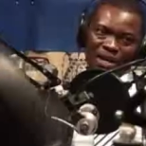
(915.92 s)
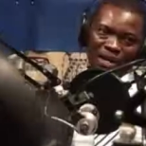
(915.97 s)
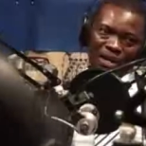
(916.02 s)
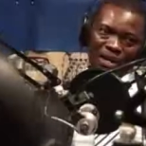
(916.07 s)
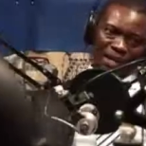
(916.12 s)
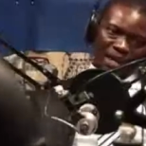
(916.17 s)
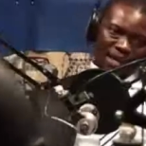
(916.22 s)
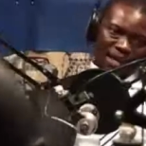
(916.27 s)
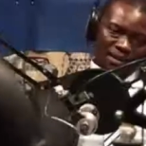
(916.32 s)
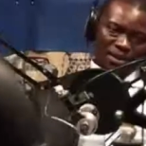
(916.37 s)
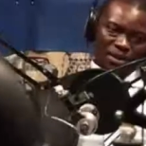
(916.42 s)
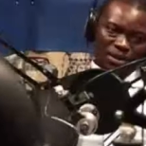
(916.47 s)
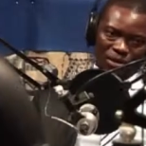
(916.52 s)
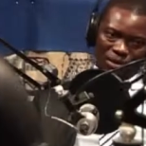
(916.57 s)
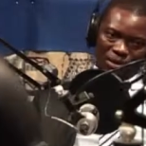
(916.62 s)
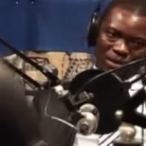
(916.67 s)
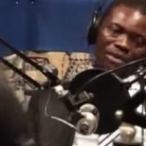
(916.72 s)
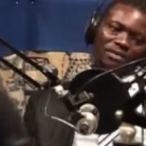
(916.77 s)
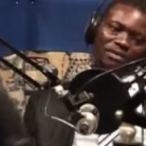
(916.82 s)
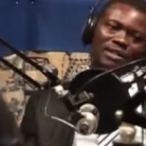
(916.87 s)
Yeah,
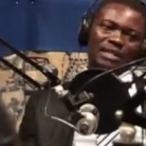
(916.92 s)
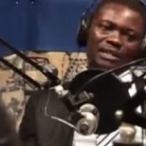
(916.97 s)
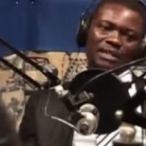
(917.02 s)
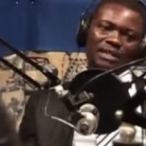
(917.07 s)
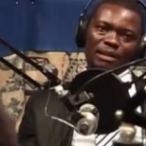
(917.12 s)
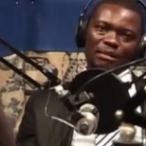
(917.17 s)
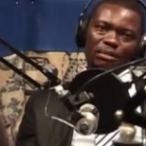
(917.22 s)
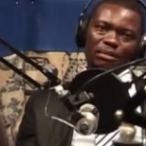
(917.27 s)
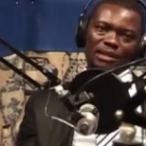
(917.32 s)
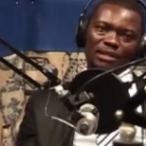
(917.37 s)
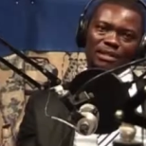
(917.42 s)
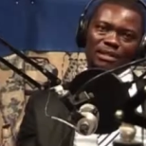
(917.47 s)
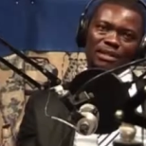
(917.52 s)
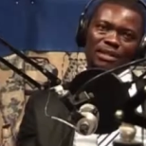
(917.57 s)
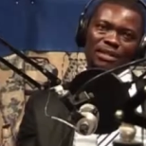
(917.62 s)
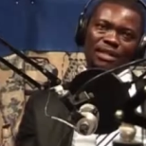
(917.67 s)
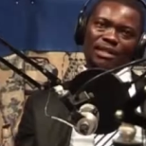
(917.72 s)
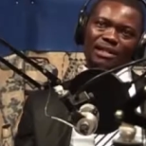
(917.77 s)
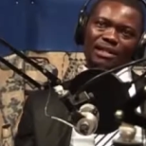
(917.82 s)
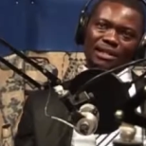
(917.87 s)
obviously, because
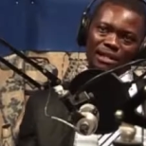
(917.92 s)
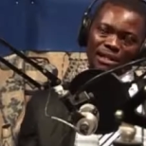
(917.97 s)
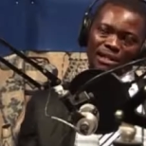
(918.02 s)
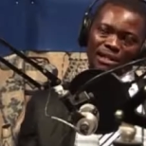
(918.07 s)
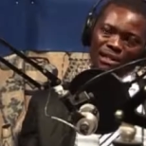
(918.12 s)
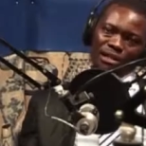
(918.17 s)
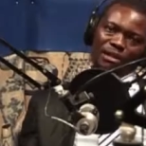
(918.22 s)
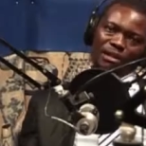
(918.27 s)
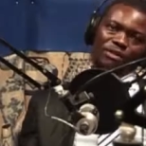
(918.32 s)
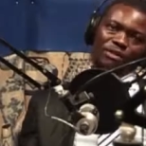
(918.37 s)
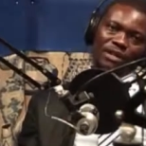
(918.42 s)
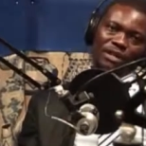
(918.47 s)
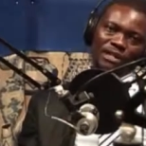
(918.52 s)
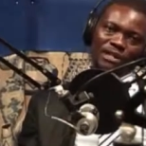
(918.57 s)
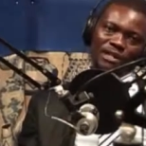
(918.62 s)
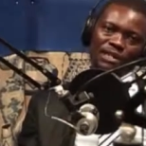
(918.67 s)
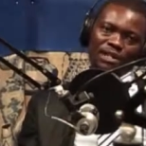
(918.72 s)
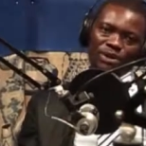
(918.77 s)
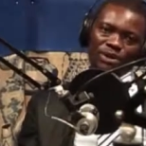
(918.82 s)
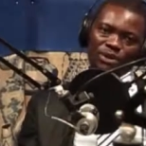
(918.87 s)
the
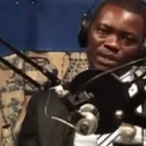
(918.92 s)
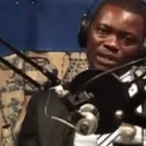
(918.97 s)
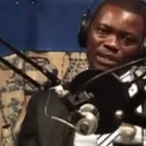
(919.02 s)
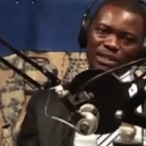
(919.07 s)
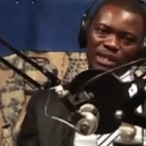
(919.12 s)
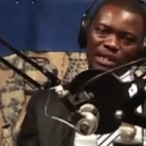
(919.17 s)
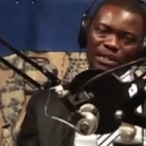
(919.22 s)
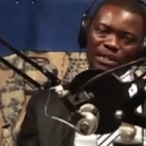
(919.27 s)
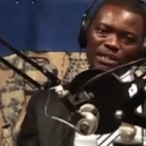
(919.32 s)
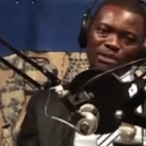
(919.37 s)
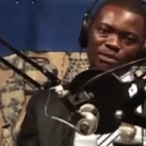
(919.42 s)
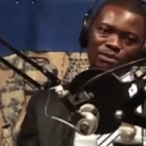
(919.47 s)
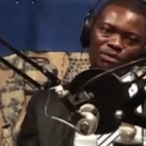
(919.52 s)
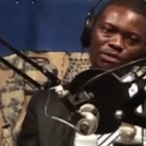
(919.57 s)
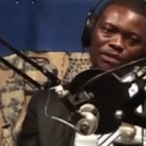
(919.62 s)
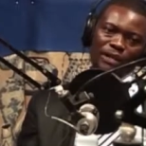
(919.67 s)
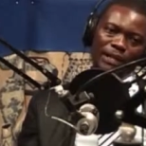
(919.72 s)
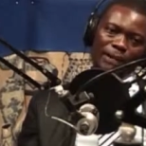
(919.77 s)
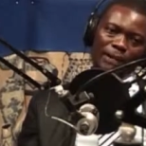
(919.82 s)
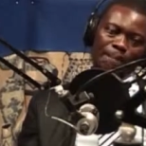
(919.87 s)
first issue is that
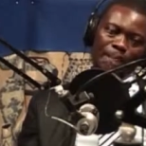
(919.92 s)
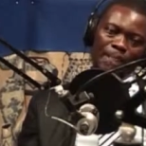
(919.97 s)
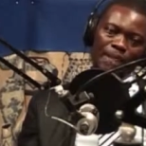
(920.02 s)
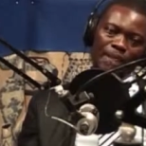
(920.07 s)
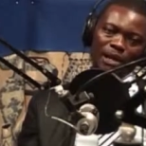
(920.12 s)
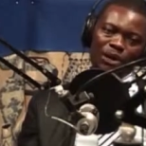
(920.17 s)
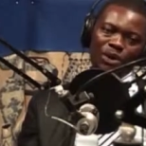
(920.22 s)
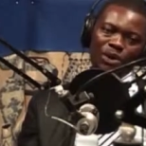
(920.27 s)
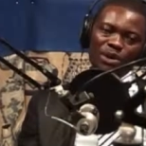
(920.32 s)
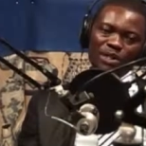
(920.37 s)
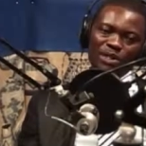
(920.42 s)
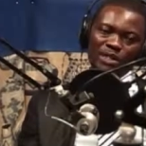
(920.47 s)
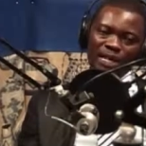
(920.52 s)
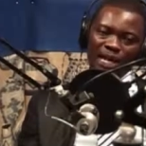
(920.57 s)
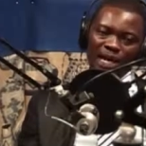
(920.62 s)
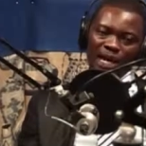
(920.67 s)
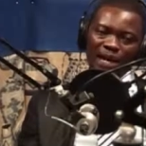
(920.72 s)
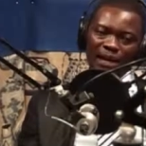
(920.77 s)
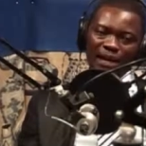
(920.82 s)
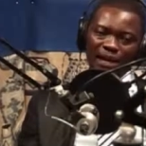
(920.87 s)
if laws
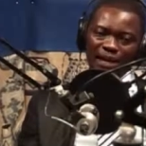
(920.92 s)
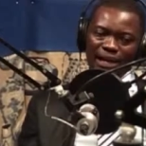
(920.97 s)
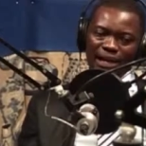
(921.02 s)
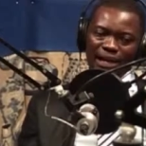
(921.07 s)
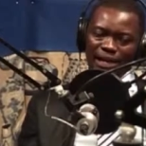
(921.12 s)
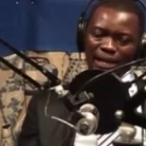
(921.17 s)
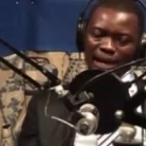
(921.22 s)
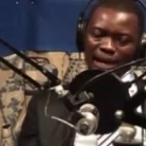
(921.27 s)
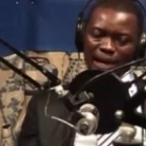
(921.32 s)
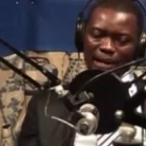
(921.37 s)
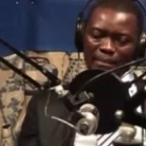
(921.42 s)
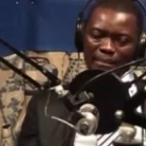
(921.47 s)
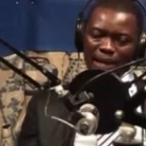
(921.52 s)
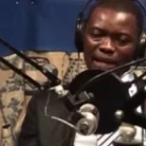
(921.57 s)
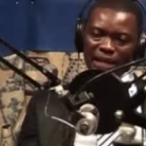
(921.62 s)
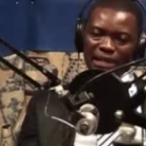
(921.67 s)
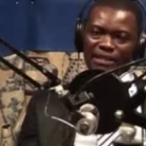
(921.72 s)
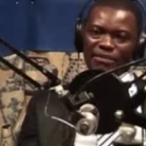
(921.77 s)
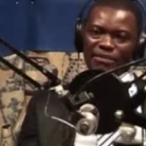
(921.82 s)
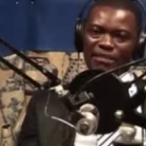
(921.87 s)
are
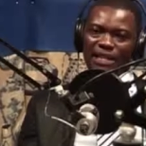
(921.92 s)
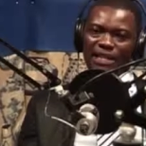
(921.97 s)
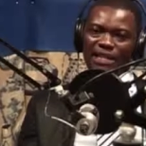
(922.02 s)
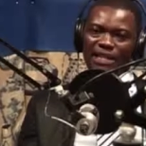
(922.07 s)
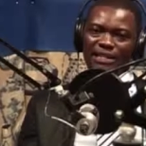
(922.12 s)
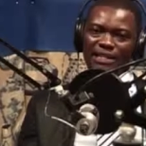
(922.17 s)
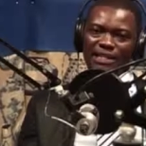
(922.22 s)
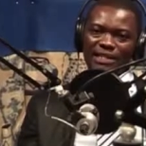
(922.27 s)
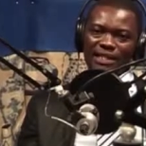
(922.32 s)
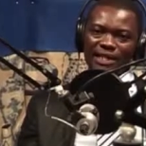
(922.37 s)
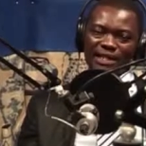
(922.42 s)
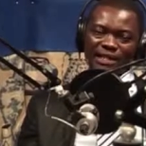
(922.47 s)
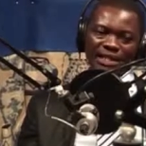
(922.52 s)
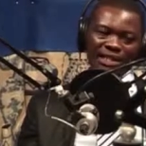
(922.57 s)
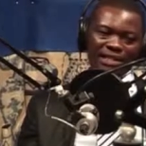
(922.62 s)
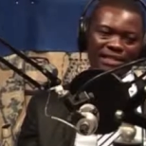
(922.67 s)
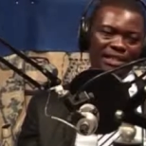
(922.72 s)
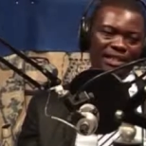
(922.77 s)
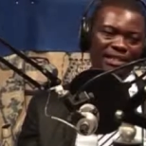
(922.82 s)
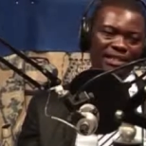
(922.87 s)
made, if the
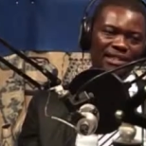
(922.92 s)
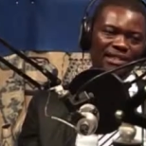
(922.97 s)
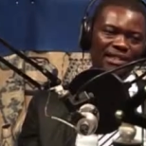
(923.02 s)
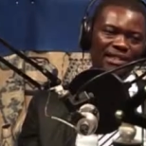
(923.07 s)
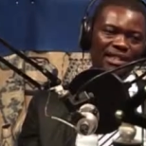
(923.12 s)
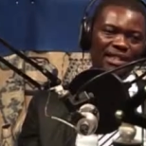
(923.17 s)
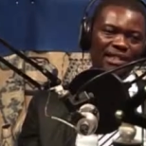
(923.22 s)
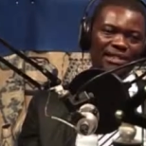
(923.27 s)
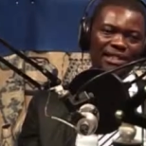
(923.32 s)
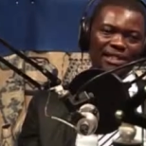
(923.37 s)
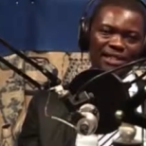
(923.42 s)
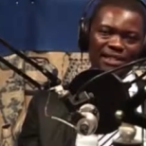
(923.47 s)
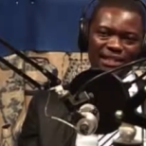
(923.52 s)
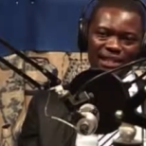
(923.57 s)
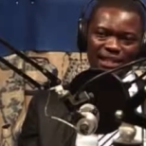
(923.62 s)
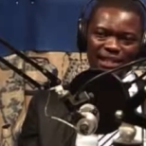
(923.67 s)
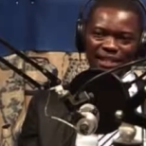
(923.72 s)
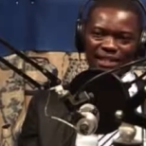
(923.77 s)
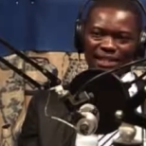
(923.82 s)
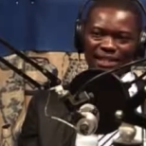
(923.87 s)
legislators legislate and
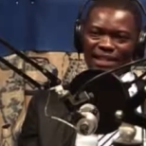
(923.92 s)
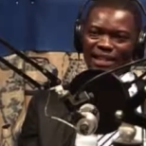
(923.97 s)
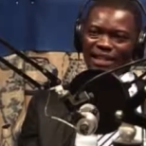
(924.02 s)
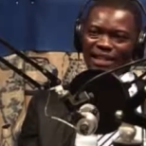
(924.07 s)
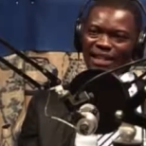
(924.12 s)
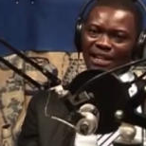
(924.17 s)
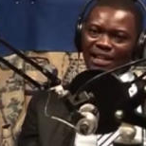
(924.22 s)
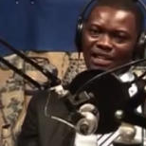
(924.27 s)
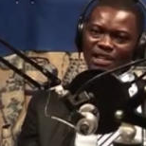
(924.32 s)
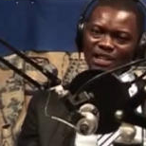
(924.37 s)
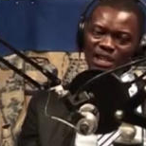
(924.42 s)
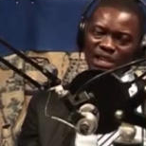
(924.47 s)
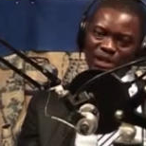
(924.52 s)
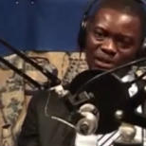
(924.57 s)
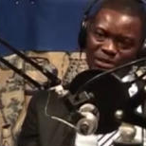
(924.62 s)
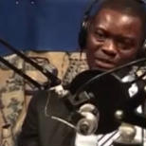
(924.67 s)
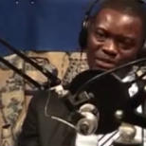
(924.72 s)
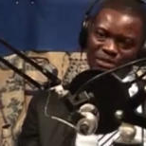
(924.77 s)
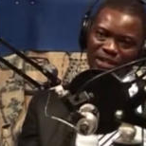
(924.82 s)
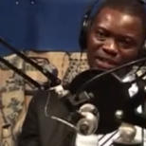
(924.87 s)
they
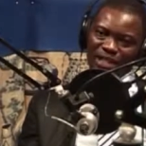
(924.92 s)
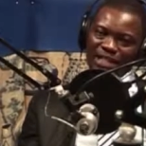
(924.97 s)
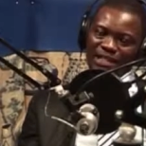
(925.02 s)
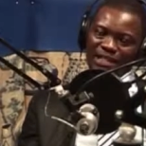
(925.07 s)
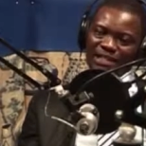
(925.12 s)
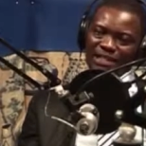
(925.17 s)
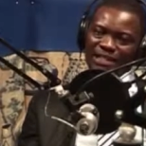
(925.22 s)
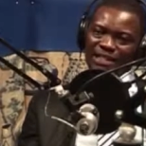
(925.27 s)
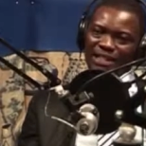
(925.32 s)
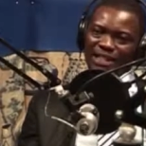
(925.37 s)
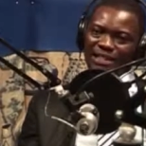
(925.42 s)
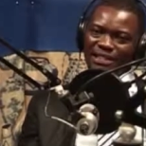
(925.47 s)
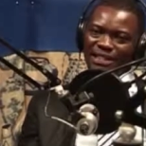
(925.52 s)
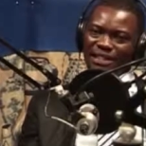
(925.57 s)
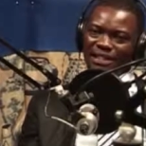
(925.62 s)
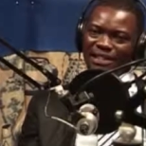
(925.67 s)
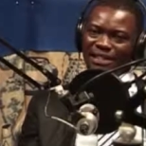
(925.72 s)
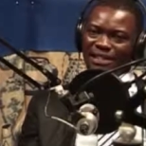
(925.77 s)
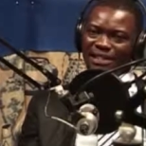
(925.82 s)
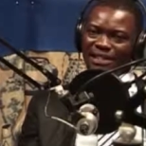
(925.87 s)
shelve the
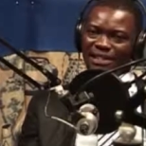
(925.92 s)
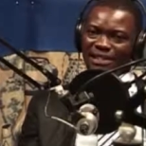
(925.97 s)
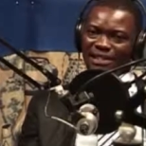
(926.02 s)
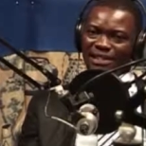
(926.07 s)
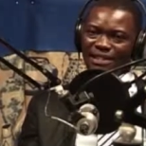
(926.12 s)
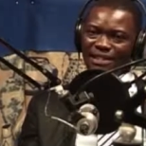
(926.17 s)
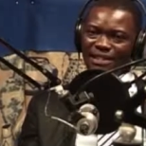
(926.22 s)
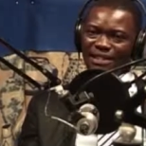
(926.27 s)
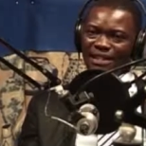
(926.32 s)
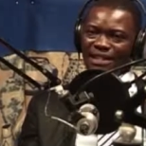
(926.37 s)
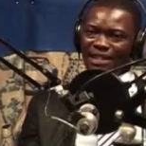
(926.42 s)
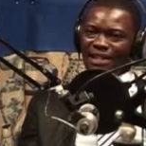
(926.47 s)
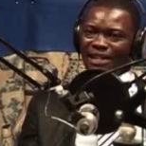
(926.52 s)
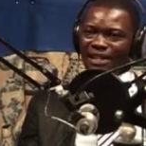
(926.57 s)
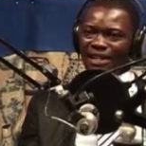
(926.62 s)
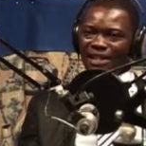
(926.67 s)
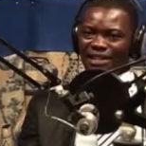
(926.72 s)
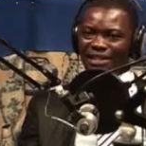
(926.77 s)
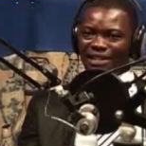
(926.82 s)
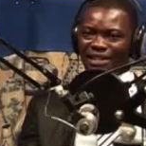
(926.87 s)
legislation
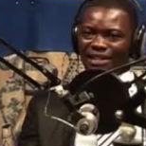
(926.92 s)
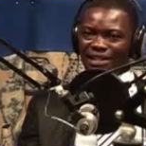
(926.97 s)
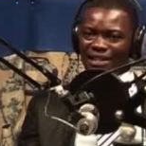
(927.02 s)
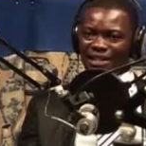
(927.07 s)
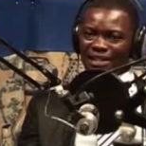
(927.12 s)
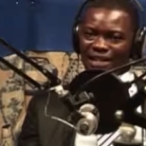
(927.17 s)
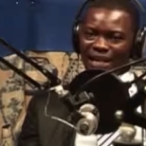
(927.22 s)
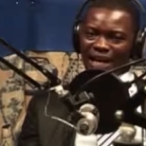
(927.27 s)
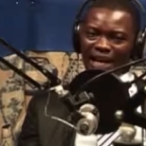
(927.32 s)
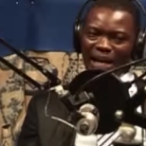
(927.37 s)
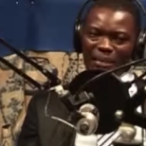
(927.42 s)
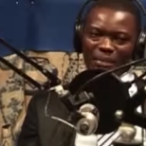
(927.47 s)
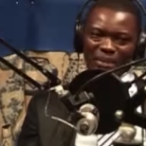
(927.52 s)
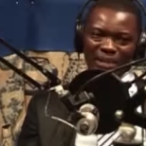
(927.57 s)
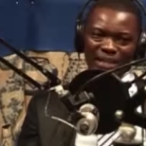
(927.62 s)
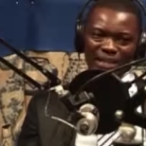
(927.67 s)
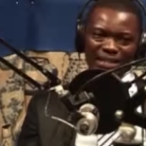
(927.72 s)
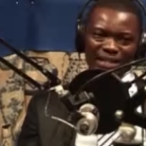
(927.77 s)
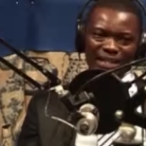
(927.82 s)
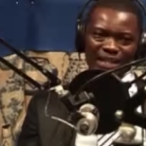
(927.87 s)
in their
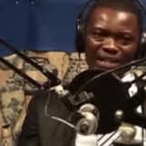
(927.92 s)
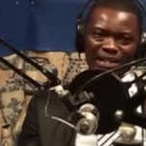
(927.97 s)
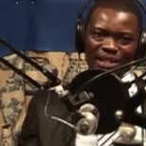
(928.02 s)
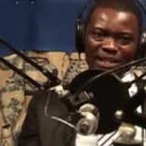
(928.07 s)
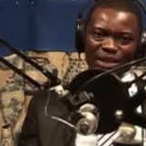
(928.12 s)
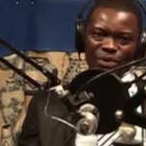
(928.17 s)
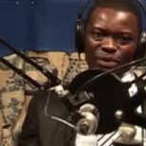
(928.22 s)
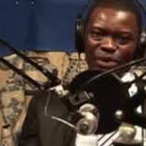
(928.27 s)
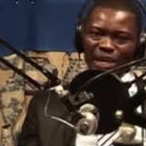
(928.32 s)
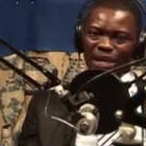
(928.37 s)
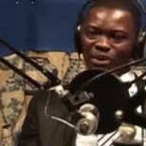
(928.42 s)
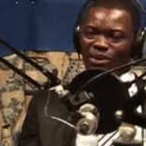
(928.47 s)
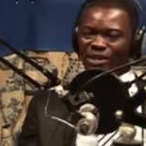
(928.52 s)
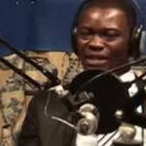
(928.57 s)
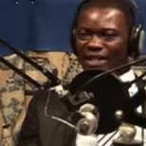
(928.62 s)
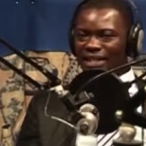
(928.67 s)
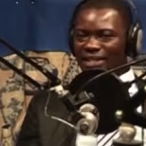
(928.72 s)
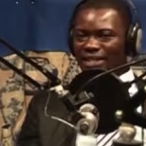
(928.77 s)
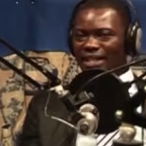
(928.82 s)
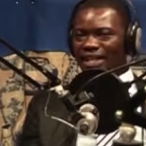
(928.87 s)
cabinets, then we are
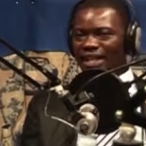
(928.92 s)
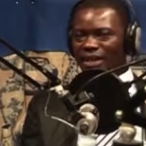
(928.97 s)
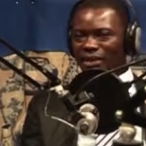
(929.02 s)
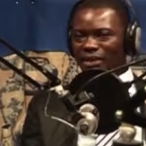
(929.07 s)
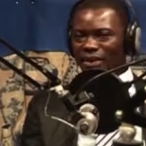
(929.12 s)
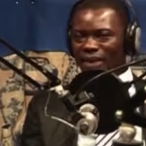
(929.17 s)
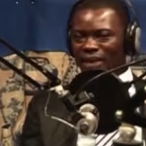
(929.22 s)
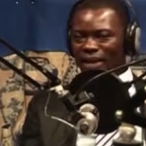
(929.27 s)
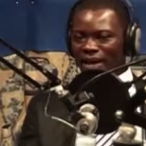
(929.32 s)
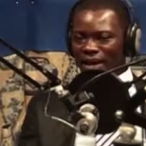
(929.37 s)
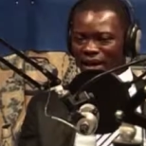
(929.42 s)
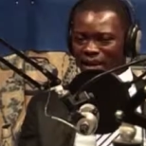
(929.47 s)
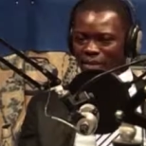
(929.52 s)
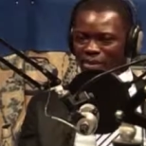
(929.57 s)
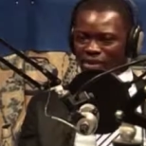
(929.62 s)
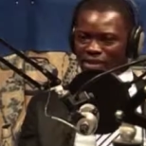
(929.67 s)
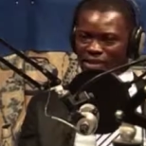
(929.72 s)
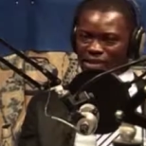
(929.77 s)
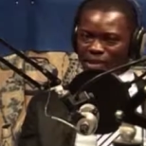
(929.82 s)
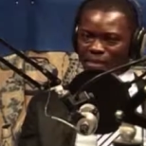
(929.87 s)
not getting anywhere.
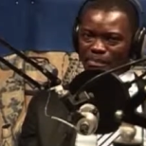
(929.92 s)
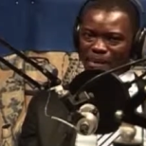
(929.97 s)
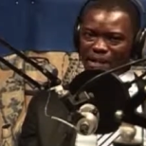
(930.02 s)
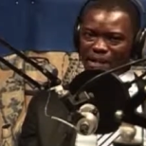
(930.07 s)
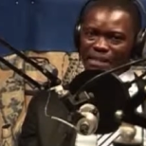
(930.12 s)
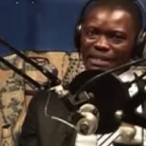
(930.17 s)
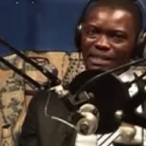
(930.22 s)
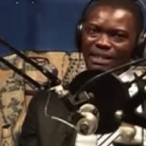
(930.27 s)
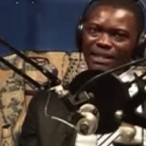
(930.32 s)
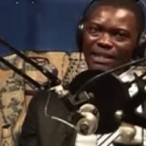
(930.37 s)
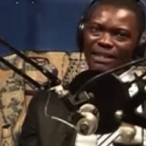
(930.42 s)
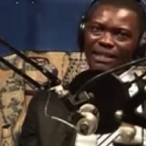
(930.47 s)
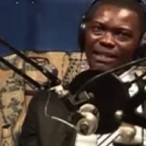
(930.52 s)
Because the basic